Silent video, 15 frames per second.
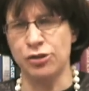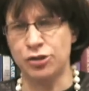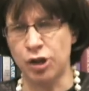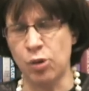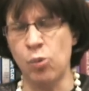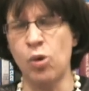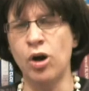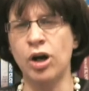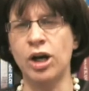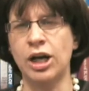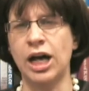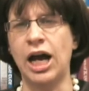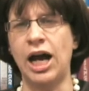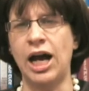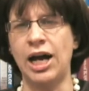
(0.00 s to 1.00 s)
to
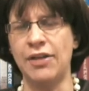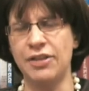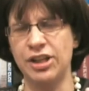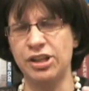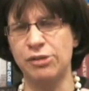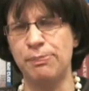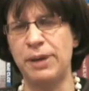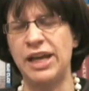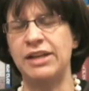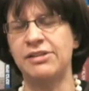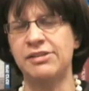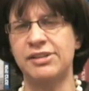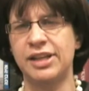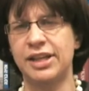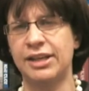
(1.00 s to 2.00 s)
work on these
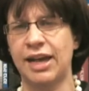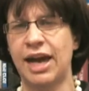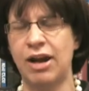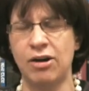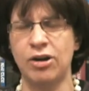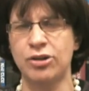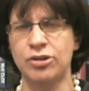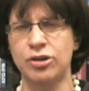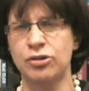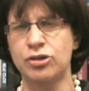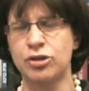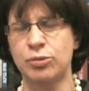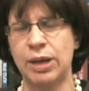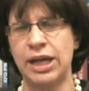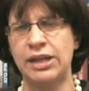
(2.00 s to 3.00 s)
basic character
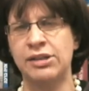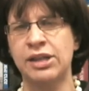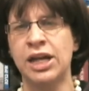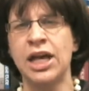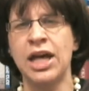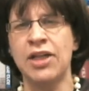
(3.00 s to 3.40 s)
traits